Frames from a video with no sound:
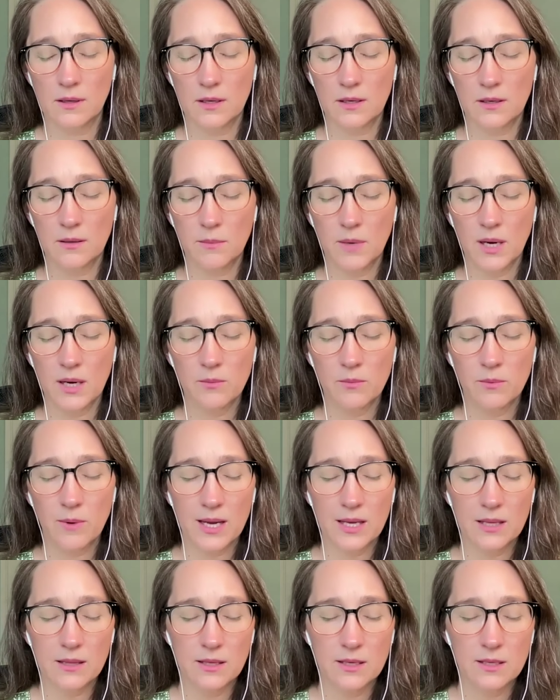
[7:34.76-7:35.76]
And you might
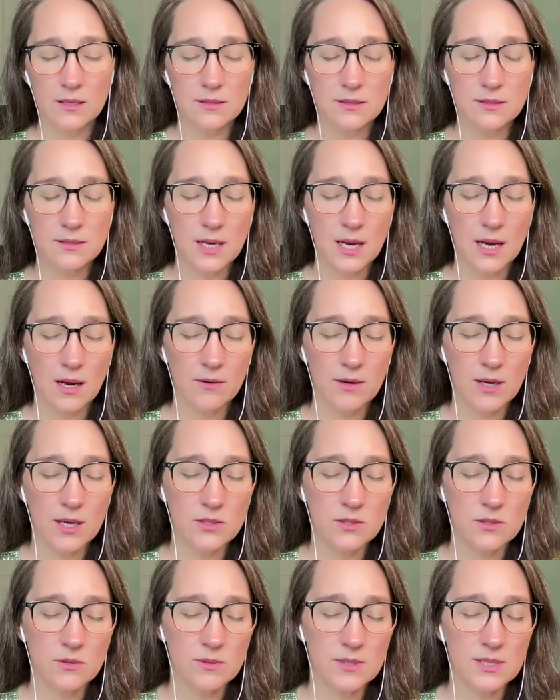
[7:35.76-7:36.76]
write things down
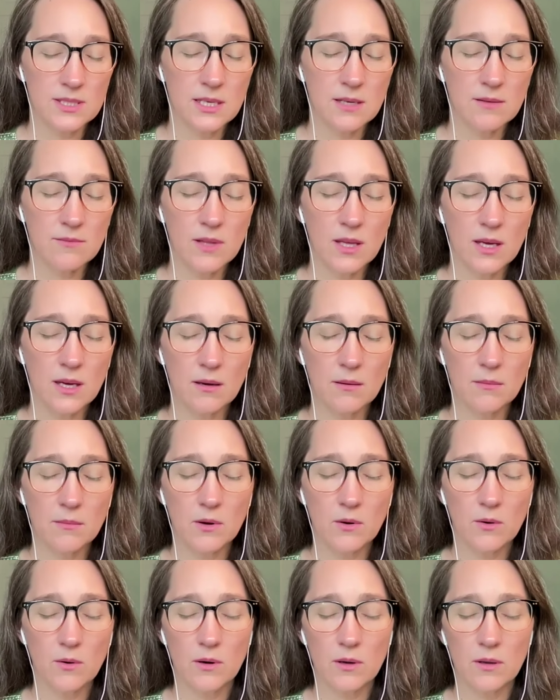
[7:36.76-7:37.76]
as you receive
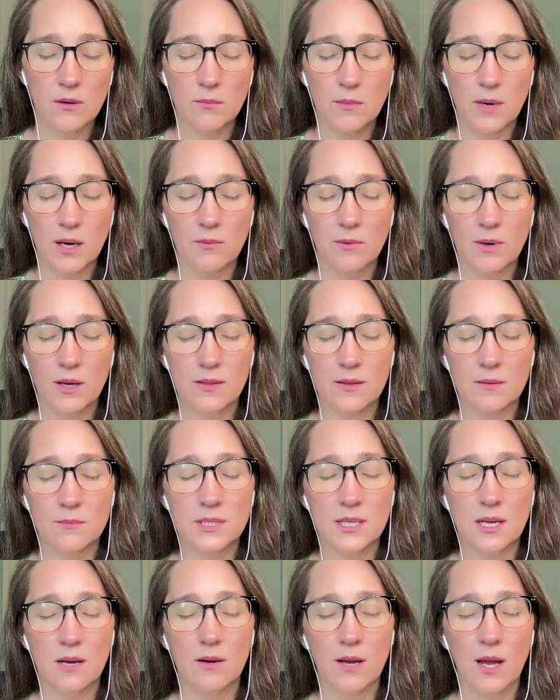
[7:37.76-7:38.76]
them, or you might write
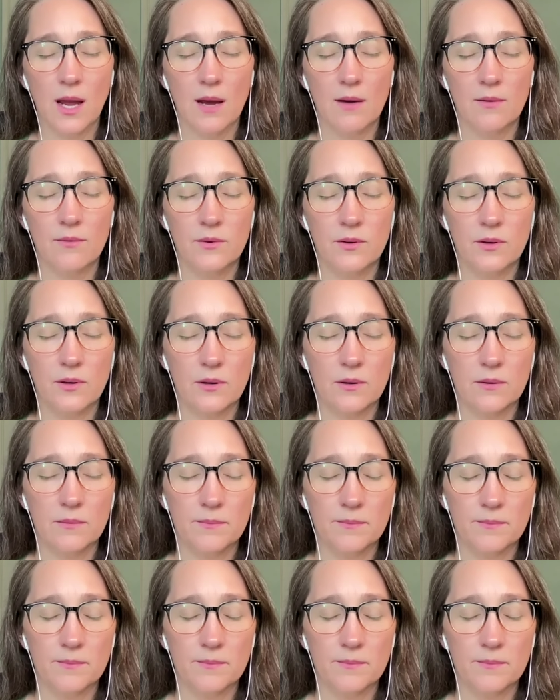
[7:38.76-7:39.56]
them down after.